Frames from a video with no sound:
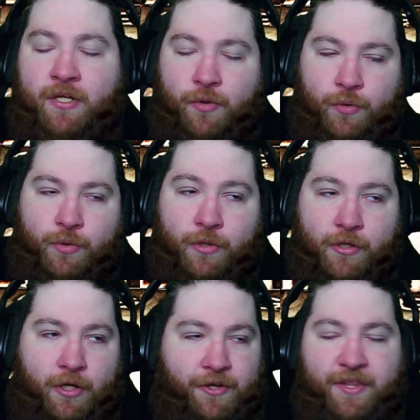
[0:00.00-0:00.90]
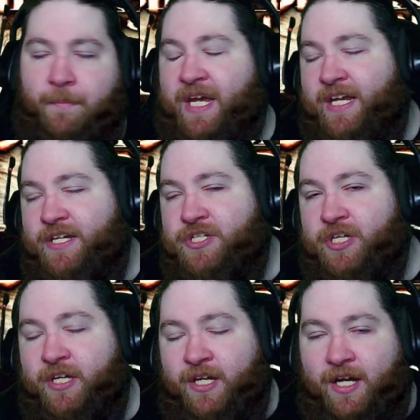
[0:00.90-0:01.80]
or on the page.
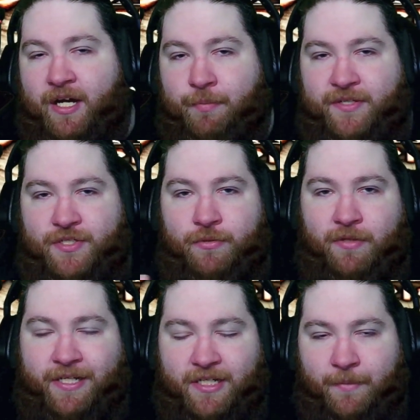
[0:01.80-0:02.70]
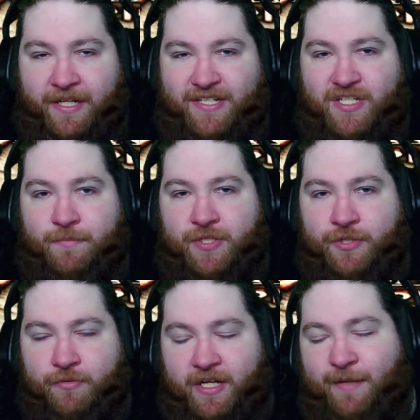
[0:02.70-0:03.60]
Please do like, comment, and
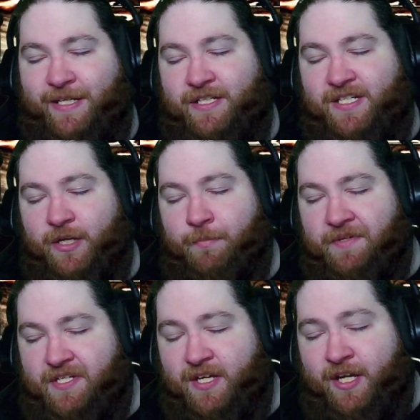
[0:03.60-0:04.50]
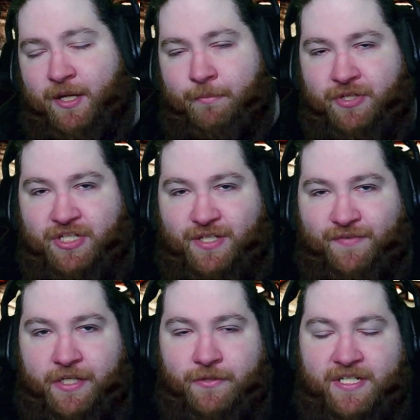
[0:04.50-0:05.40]
subscribe. That does help us push these
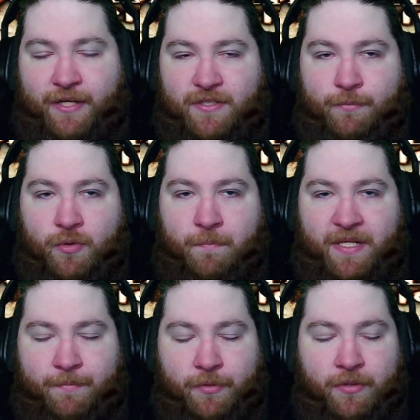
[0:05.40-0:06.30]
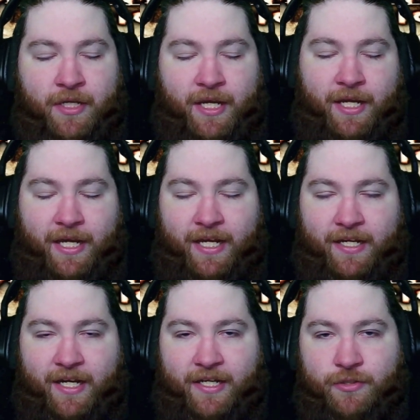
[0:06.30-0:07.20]
videos out to more people. And
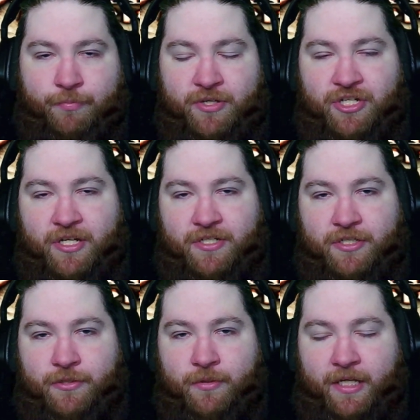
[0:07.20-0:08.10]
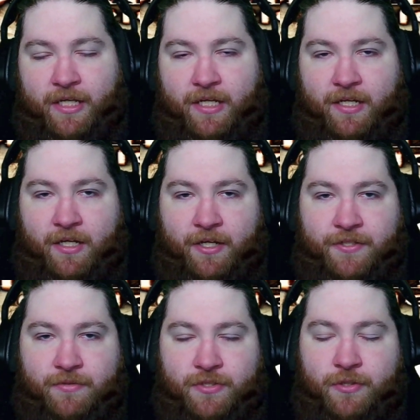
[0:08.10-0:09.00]
I do appreciate you on
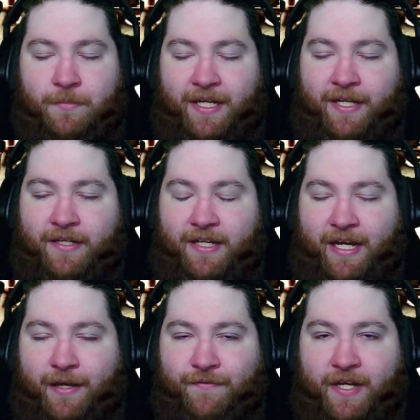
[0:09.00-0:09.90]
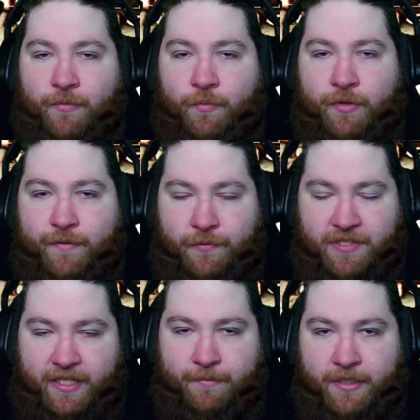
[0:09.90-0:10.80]
YouTube, and have a wonderful
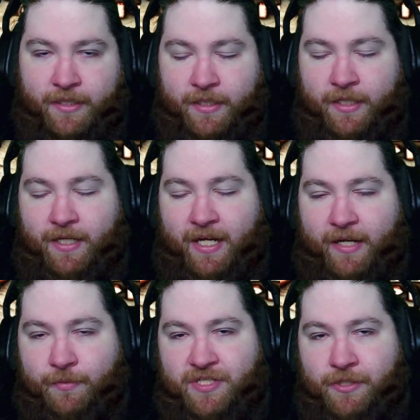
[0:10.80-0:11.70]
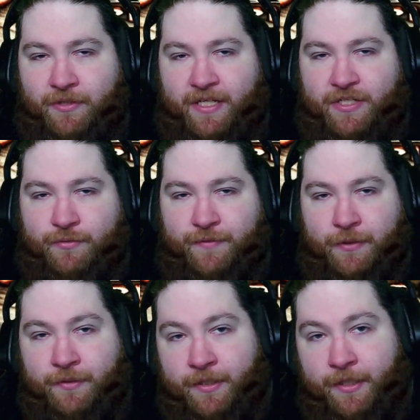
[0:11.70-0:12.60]
time. I will see you in the next review.
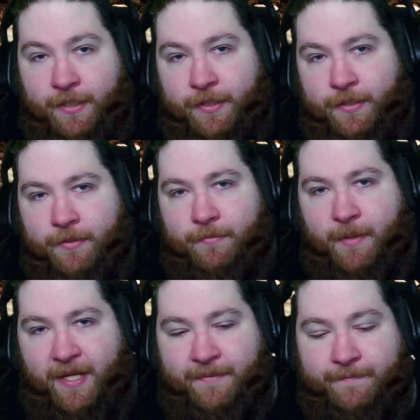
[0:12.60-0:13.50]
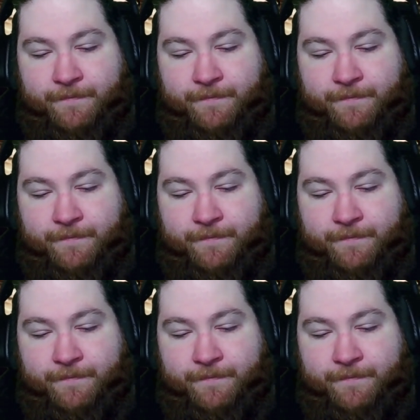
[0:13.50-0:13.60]
Bye-bye.